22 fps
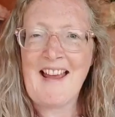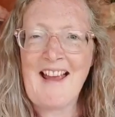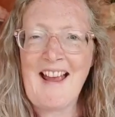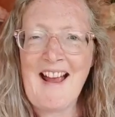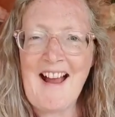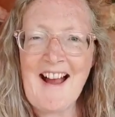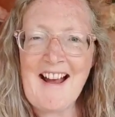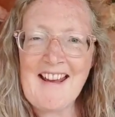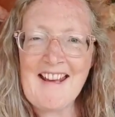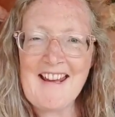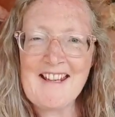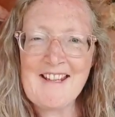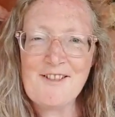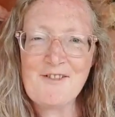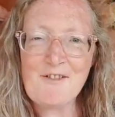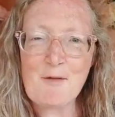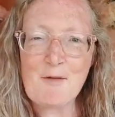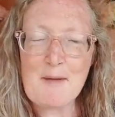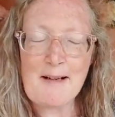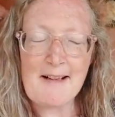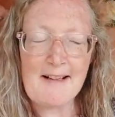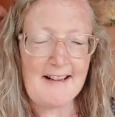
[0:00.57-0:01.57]
Hi, it's
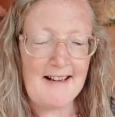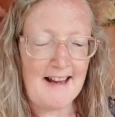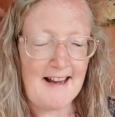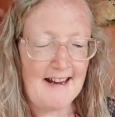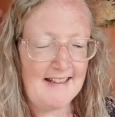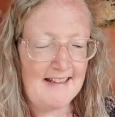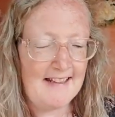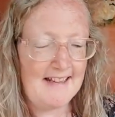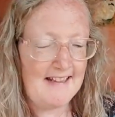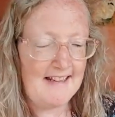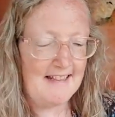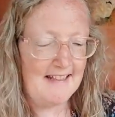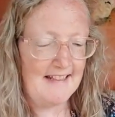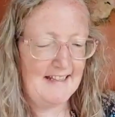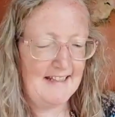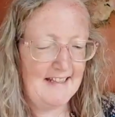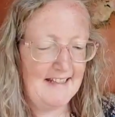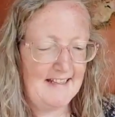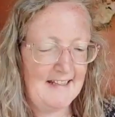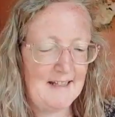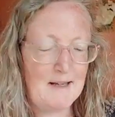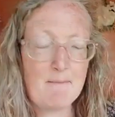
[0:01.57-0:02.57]
Romola and it
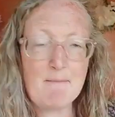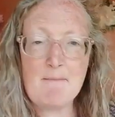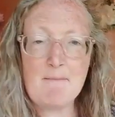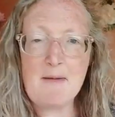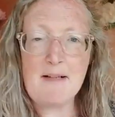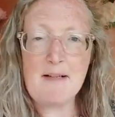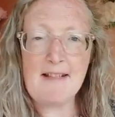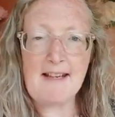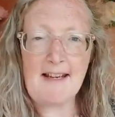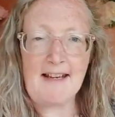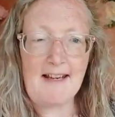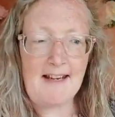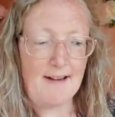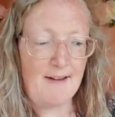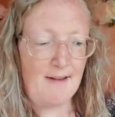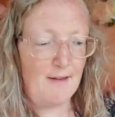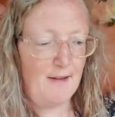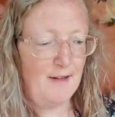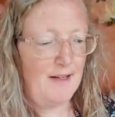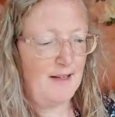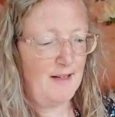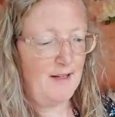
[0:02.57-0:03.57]
is Monday
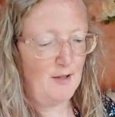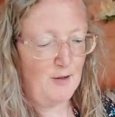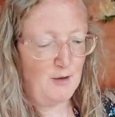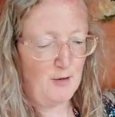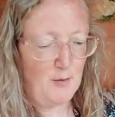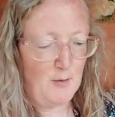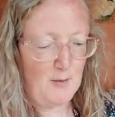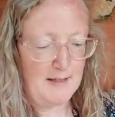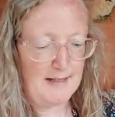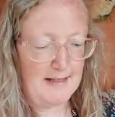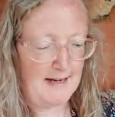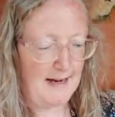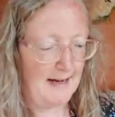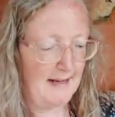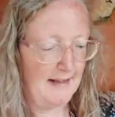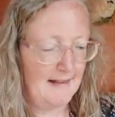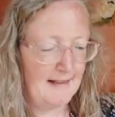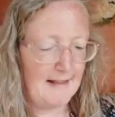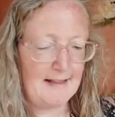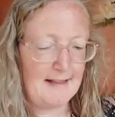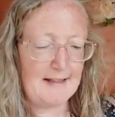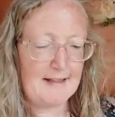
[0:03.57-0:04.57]
the 28th.
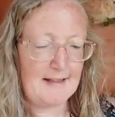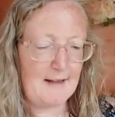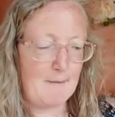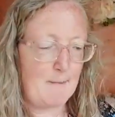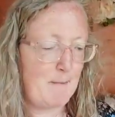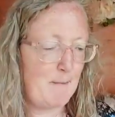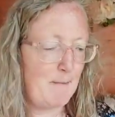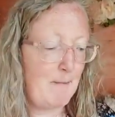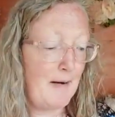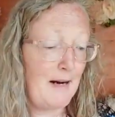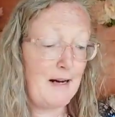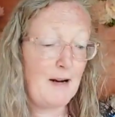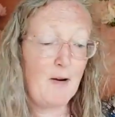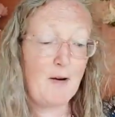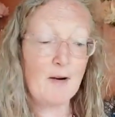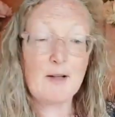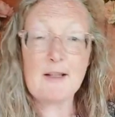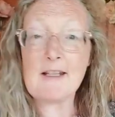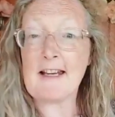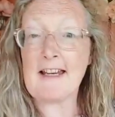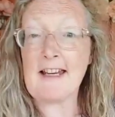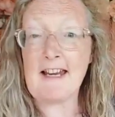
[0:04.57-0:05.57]
It's the bank
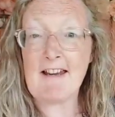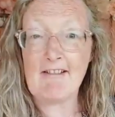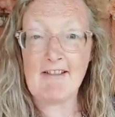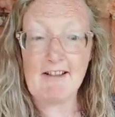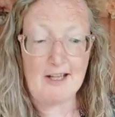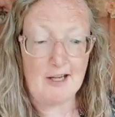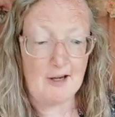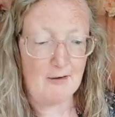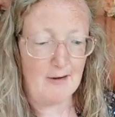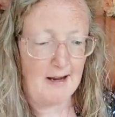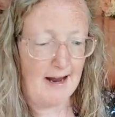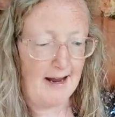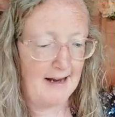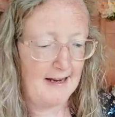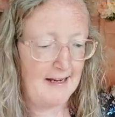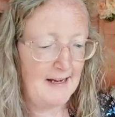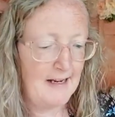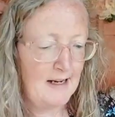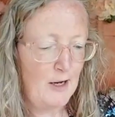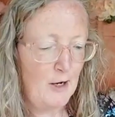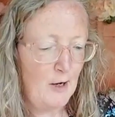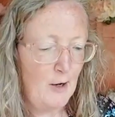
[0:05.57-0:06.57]
holiday here in the UK,
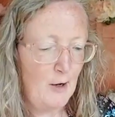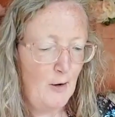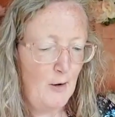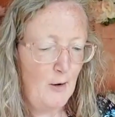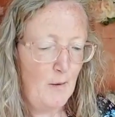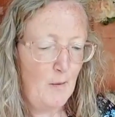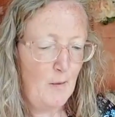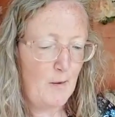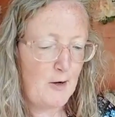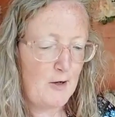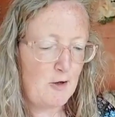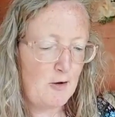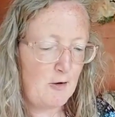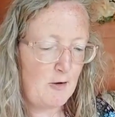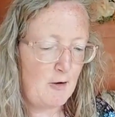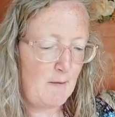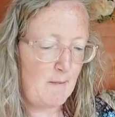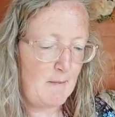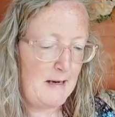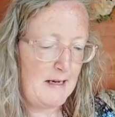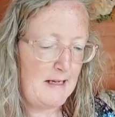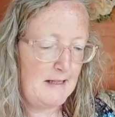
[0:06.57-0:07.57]
which
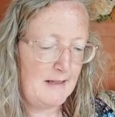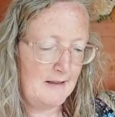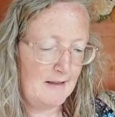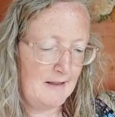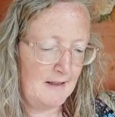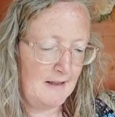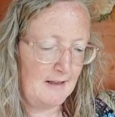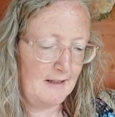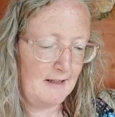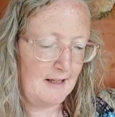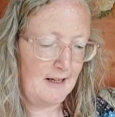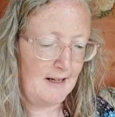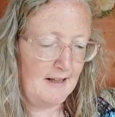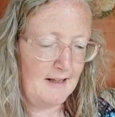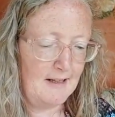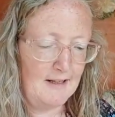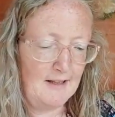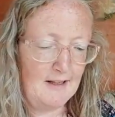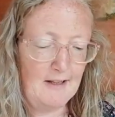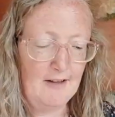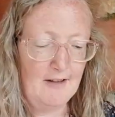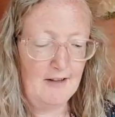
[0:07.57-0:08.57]
means that
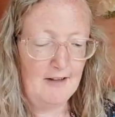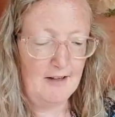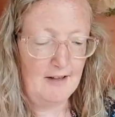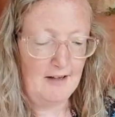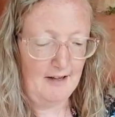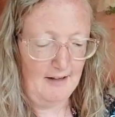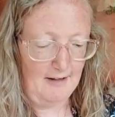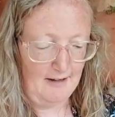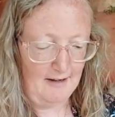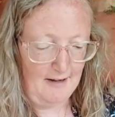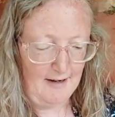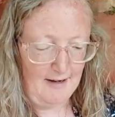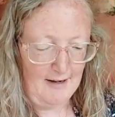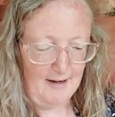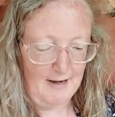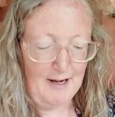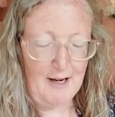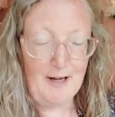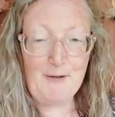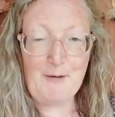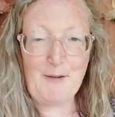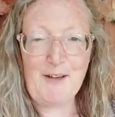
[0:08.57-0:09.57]

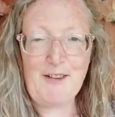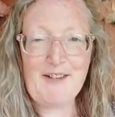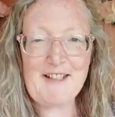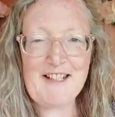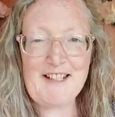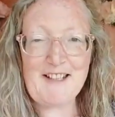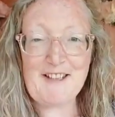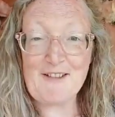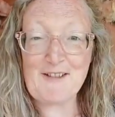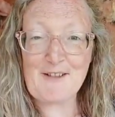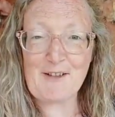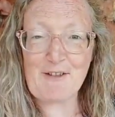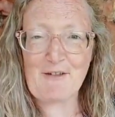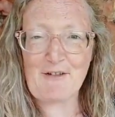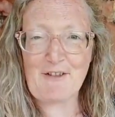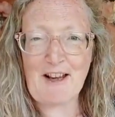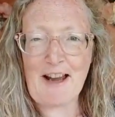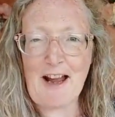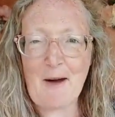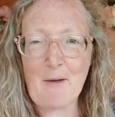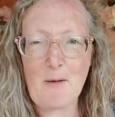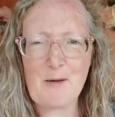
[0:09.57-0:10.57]
it's one of the things you sort of
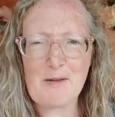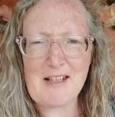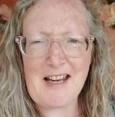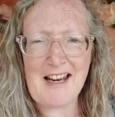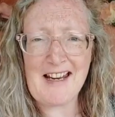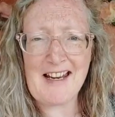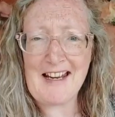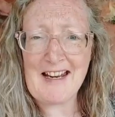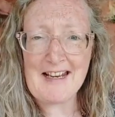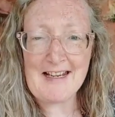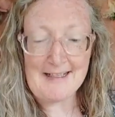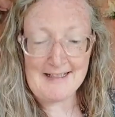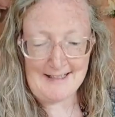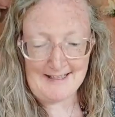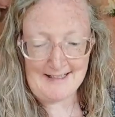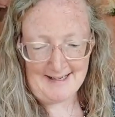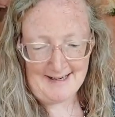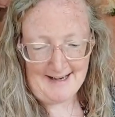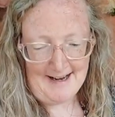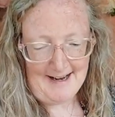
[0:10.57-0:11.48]
forget what day it is.